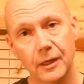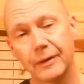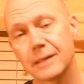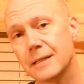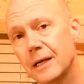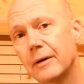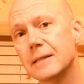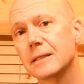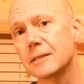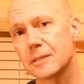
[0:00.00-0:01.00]
are
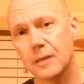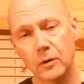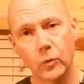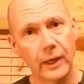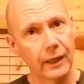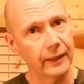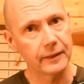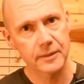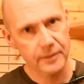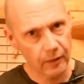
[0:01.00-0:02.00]
accelerating so quickly
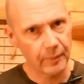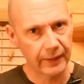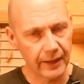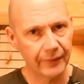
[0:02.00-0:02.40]
in so many